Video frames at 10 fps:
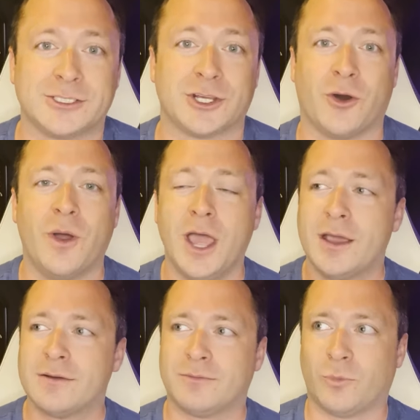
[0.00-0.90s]
So
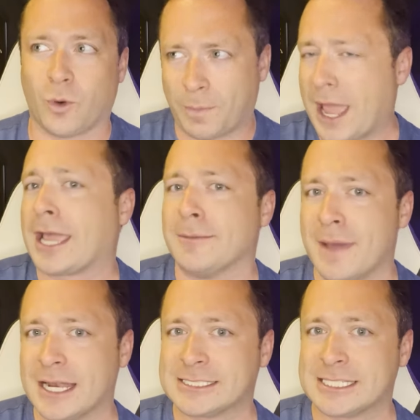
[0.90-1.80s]
we're packing
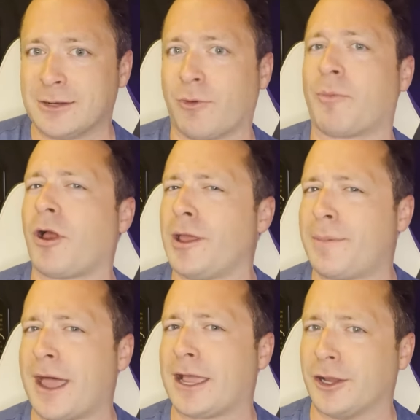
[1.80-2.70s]
medicine, and we're probably
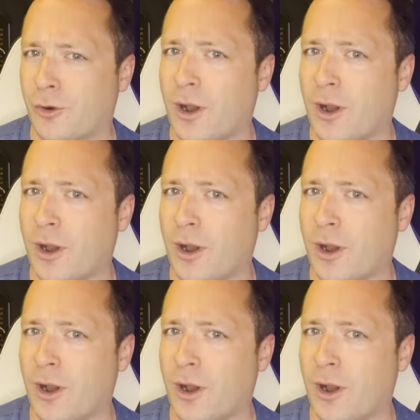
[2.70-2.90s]
packing